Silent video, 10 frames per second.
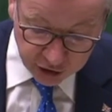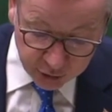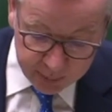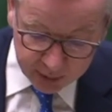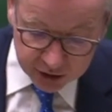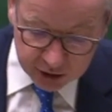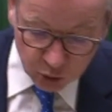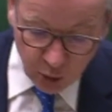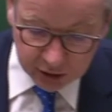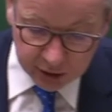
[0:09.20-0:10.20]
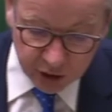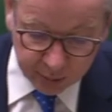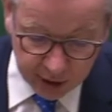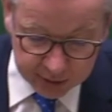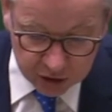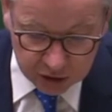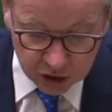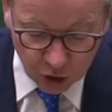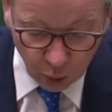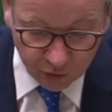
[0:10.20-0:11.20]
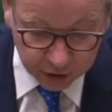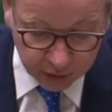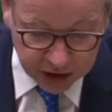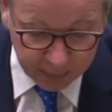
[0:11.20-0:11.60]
three presidents welcomed the Prime Minister's call for greater